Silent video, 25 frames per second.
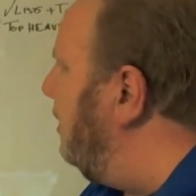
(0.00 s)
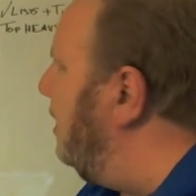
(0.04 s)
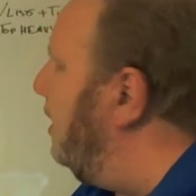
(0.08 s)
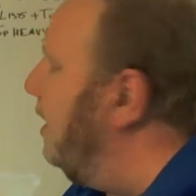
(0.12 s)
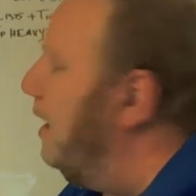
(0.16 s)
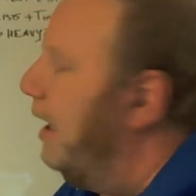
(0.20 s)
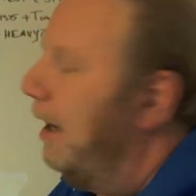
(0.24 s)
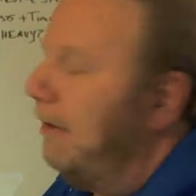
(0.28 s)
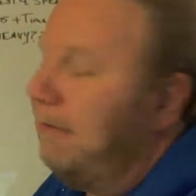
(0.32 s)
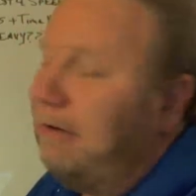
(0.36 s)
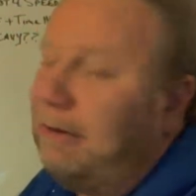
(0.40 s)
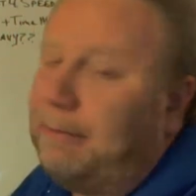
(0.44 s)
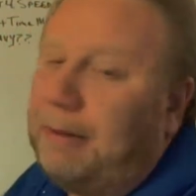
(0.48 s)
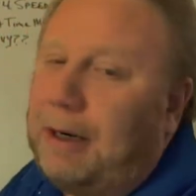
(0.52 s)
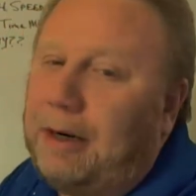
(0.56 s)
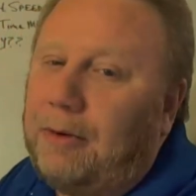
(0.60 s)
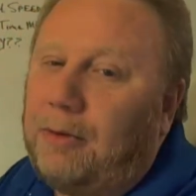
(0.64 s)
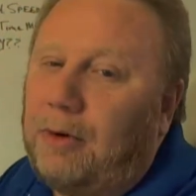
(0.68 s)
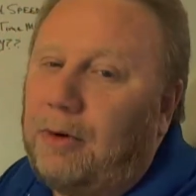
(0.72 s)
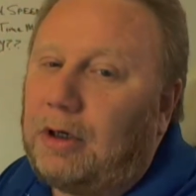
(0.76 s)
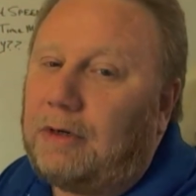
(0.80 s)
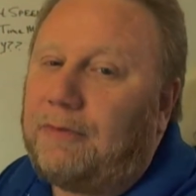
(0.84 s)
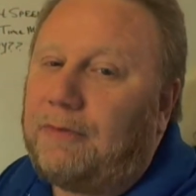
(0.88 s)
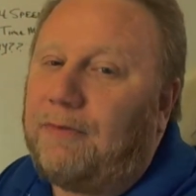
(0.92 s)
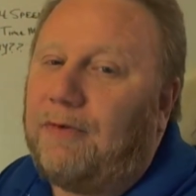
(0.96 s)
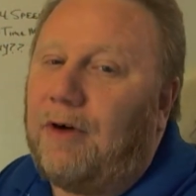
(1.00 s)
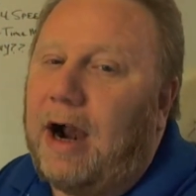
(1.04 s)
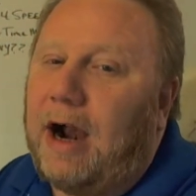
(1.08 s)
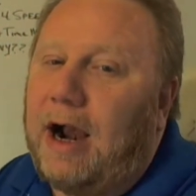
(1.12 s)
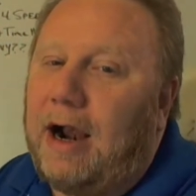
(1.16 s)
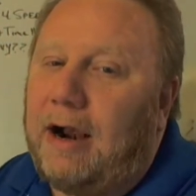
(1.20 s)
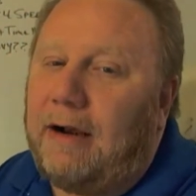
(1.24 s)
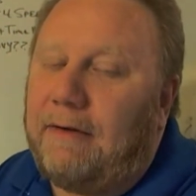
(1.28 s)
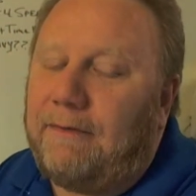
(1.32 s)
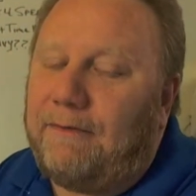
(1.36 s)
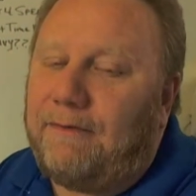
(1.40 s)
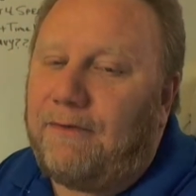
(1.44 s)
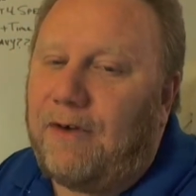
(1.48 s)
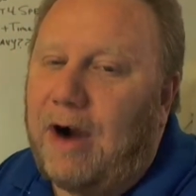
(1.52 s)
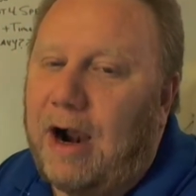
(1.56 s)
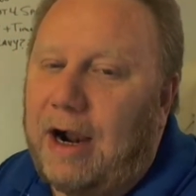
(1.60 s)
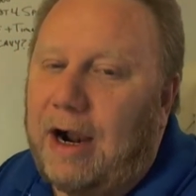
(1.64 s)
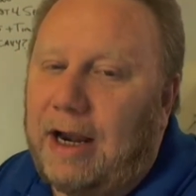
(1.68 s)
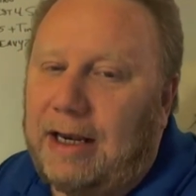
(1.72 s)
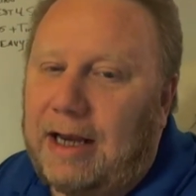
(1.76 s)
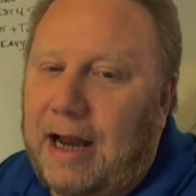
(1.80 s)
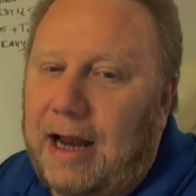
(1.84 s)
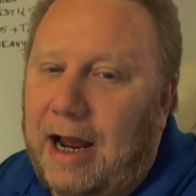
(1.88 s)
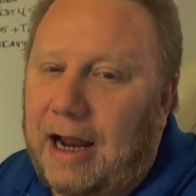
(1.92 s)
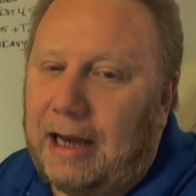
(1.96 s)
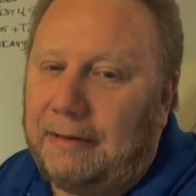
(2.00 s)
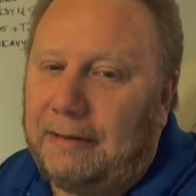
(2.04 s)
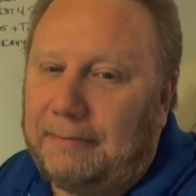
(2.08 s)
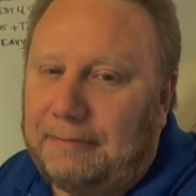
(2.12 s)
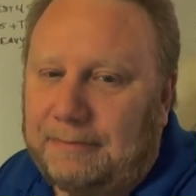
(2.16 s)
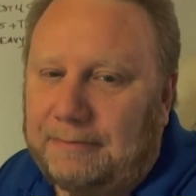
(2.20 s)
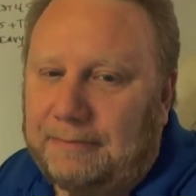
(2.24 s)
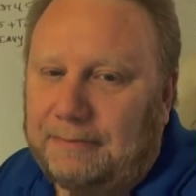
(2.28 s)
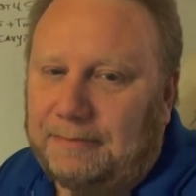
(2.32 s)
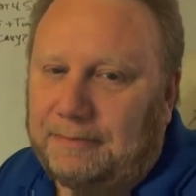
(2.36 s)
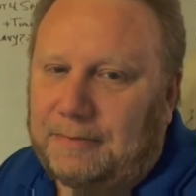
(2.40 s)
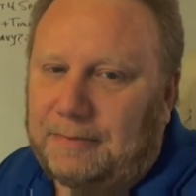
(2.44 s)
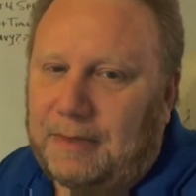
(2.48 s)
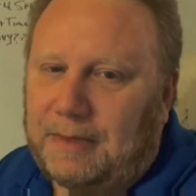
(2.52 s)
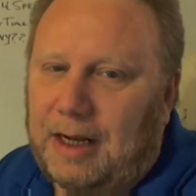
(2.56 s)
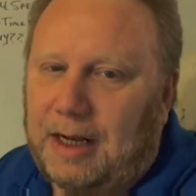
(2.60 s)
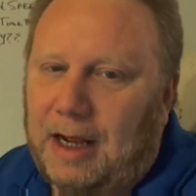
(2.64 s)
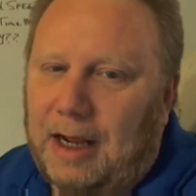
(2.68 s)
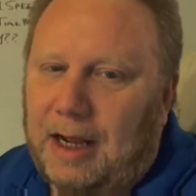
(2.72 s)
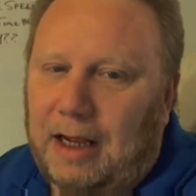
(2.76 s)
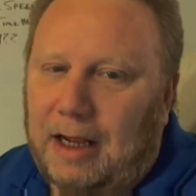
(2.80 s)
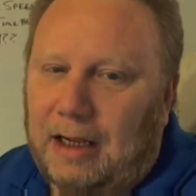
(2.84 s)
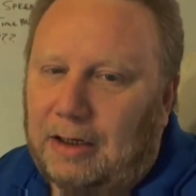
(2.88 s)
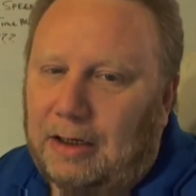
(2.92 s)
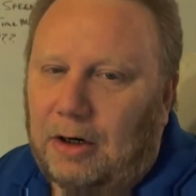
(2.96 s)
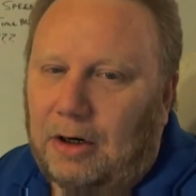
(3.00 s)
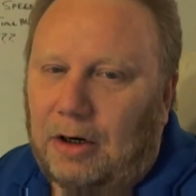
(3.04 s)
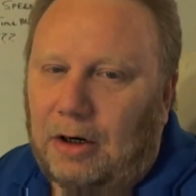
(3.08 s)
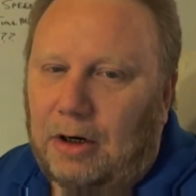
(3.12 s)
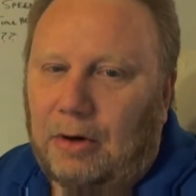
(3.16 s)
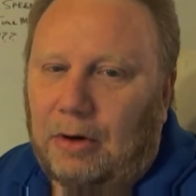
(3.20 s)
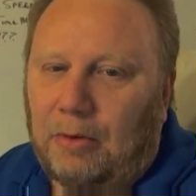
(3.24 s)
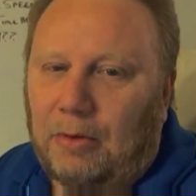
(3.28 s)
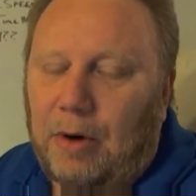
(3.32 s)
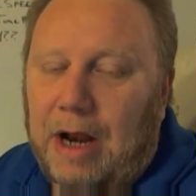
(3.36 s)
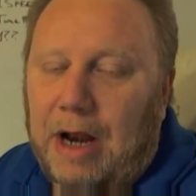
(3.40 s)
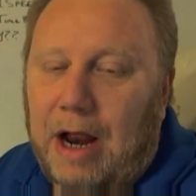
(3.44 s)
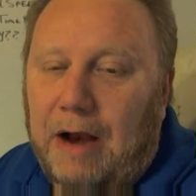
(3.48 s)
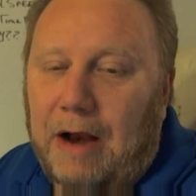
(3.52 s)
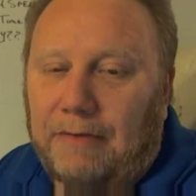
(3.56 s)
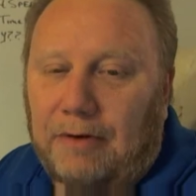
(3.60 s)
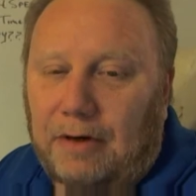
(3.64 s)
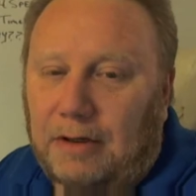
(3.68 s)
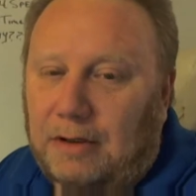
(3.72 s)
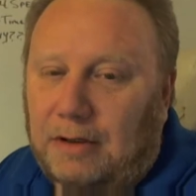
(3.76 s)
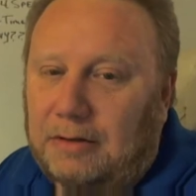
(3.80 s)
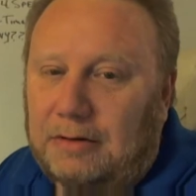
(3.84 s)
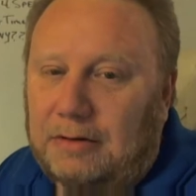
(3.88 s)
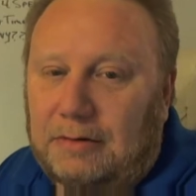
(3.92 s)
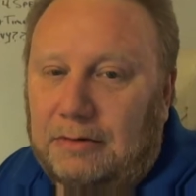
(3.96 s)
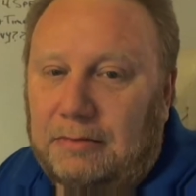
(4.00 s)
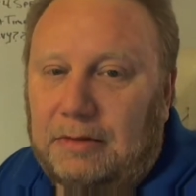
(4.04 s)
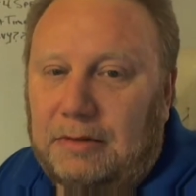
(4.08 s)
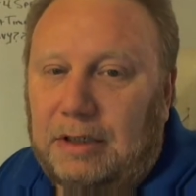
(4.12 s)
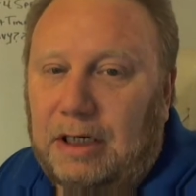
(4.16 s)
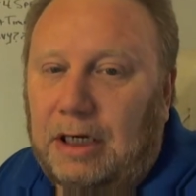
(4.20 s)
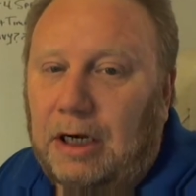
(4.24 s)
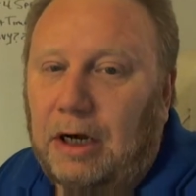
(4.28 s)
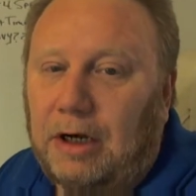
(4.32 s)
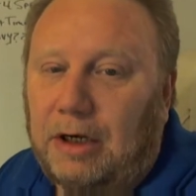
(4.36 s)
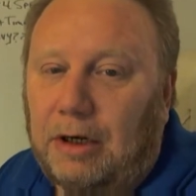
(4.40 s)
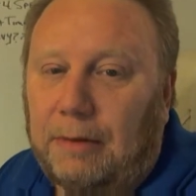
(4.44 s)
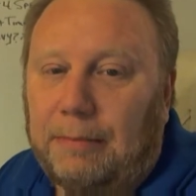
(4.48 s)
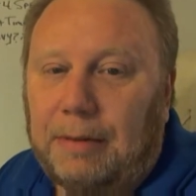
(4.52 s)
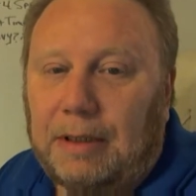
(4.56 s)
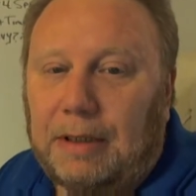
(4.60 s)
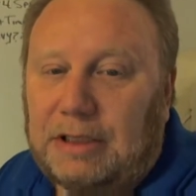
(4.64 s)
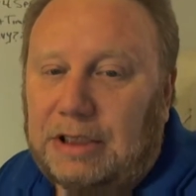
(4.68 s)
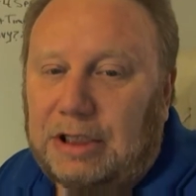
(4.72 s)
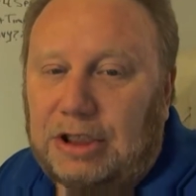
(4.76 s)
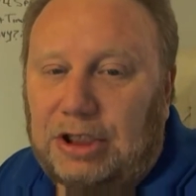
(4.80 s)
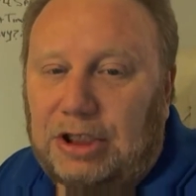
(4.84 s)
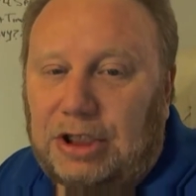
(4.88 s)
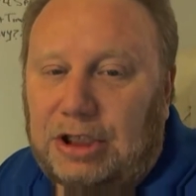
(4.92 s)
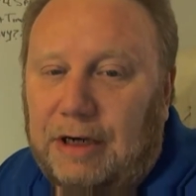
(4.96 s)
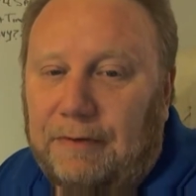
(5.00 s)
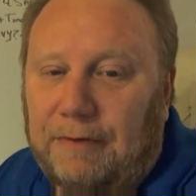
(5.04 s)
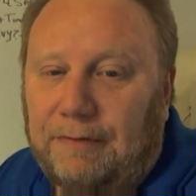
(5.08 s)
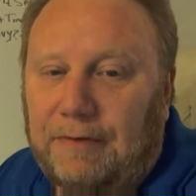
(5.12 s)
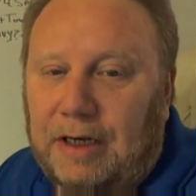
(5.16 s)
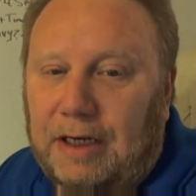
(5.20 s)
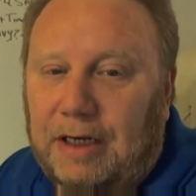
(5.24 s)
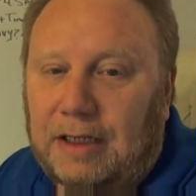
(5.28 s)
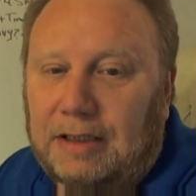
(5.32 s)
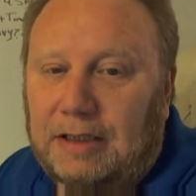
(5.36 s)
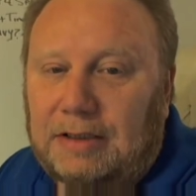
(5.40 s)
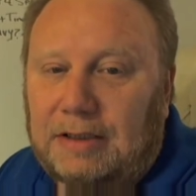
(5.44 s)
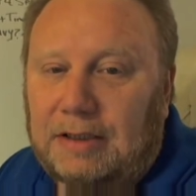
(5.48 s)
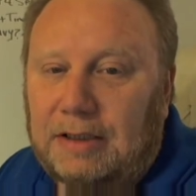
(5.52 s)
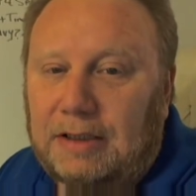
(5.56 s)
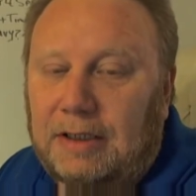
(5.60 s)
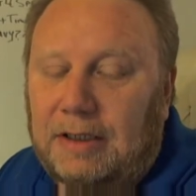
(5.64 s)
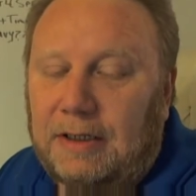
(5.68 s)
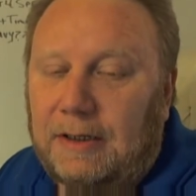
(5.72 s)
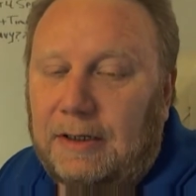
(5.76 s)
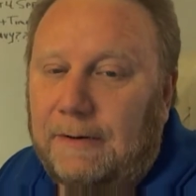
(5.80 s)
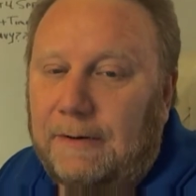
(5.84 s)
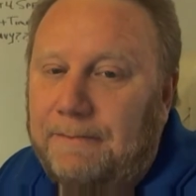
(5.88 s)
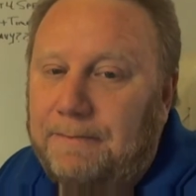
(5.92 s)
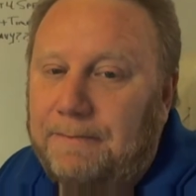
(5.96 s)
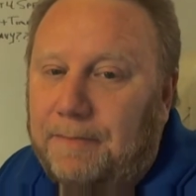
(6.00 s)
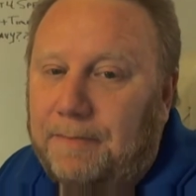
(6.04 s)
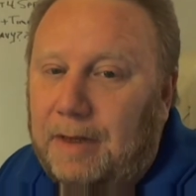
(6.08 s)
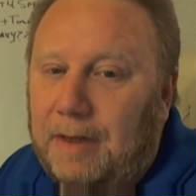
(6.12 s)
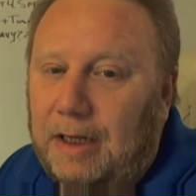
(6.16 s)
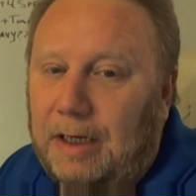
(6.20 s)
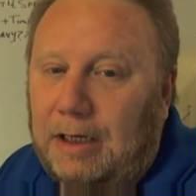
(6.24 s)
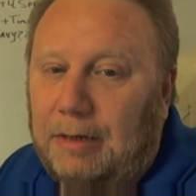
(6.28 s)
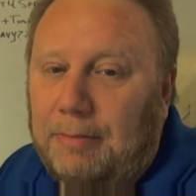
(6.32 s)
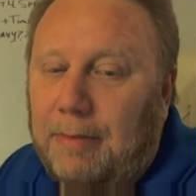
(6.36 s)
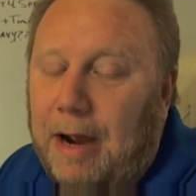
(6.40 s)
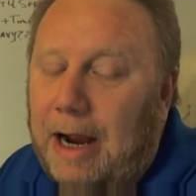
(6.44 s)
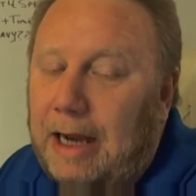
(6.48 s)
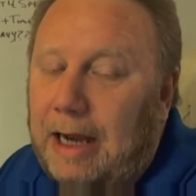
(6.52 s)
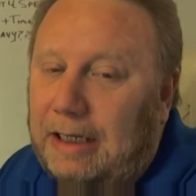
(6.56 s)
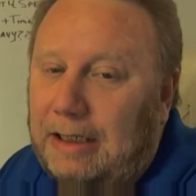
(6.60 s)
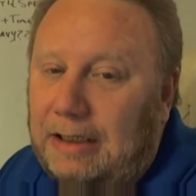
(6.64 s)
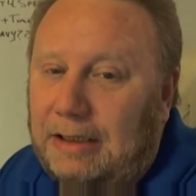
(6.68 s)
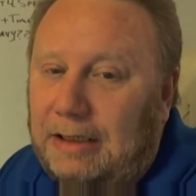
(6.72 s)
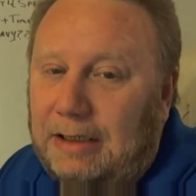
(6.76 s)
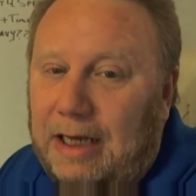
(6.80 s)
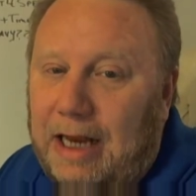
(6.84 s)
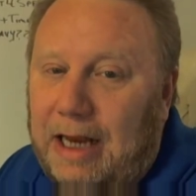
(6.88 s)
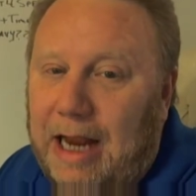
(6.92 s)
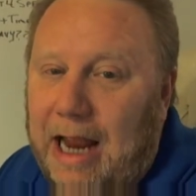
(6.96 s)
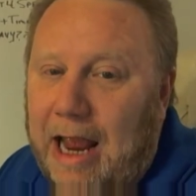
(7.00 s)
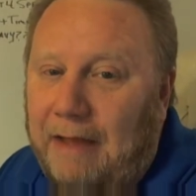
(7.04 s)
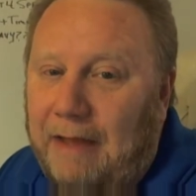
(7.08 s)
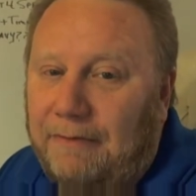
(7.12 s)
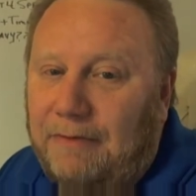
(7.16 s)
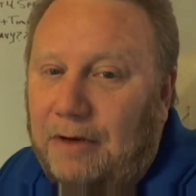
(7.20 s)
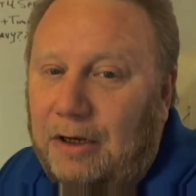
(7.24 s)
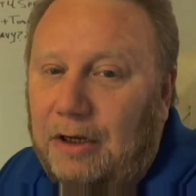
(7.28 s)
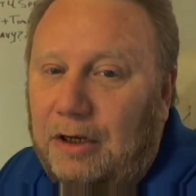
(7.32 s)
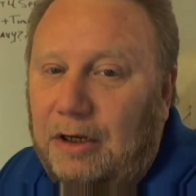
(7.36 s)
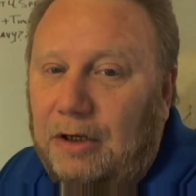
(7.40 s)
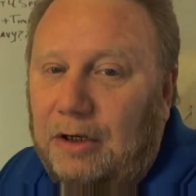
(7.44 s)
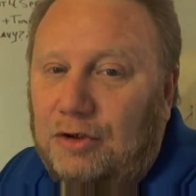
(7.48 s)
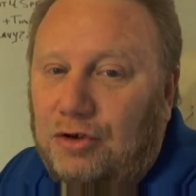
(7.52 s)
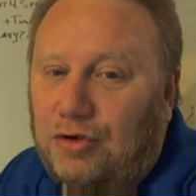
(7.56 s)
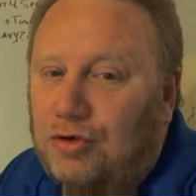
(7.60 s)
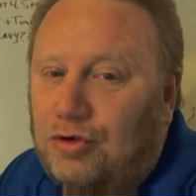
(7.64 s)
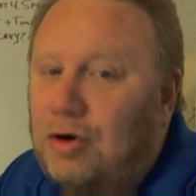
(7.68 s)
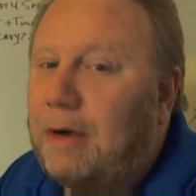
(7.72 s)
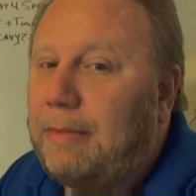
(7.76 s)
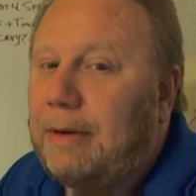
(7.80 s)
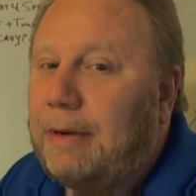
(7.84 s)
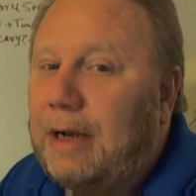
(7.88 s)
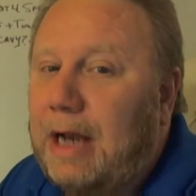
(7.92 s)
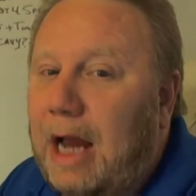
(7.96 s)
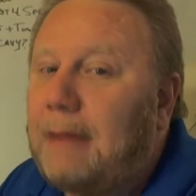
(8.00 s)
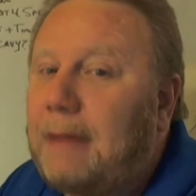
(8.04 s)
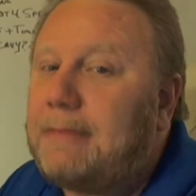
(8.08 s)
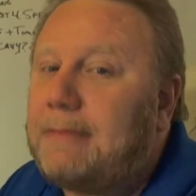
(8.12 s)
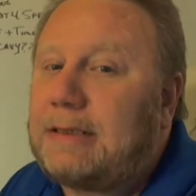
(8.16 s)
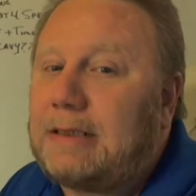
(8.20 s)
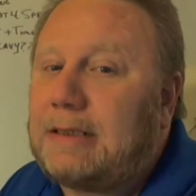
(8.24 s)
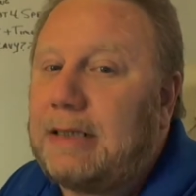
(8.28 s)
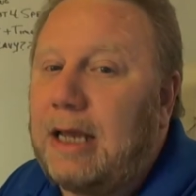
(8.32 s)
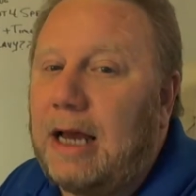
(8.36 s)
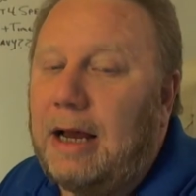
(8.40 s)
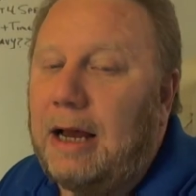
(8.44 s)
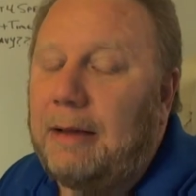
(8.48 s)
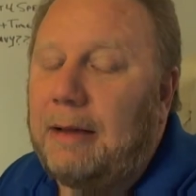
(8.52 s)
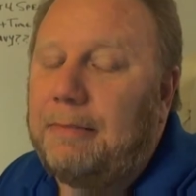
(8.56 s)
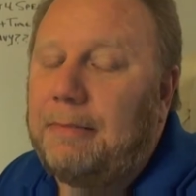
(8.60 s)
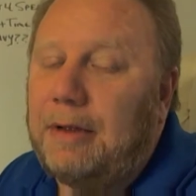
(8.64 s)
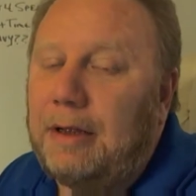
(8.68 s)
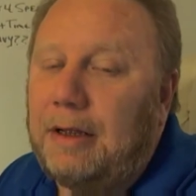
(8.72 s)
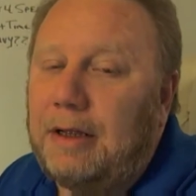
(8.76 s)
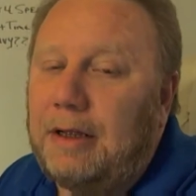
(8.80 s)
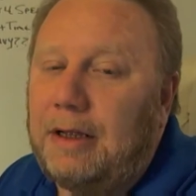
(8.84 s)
everybody works Friday night or whatever your busiest shift is. You might have to trim it up some